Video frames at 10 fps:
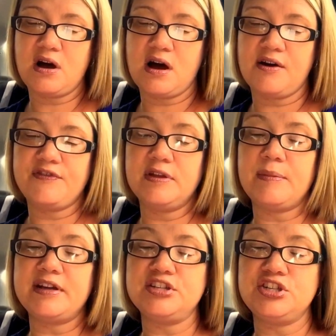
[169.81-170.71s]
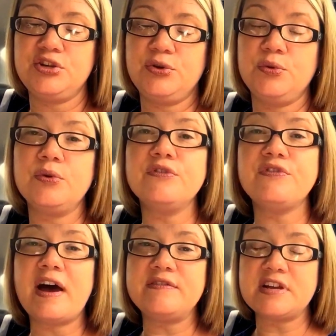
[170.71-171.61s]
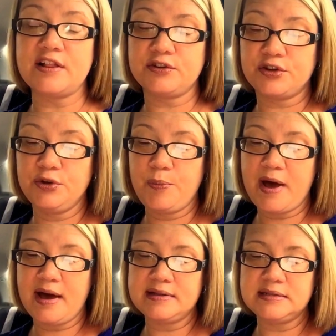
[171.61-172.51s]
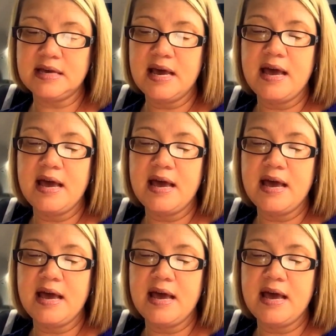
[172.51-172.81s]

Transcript: off and my two $5 coupons,